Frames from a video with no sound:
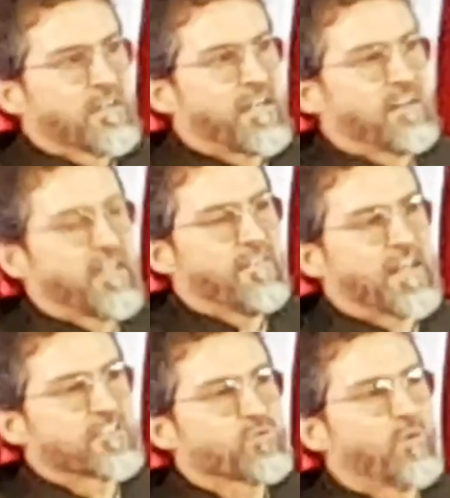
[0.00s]
And
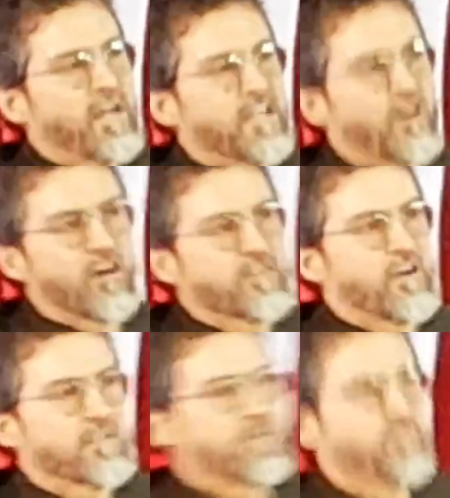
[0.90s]
that's why
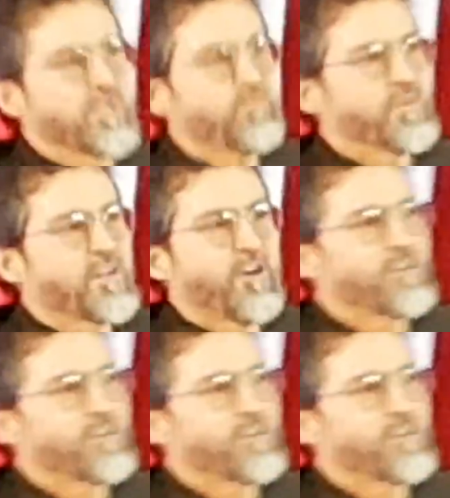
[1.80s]
hard-hearted people, their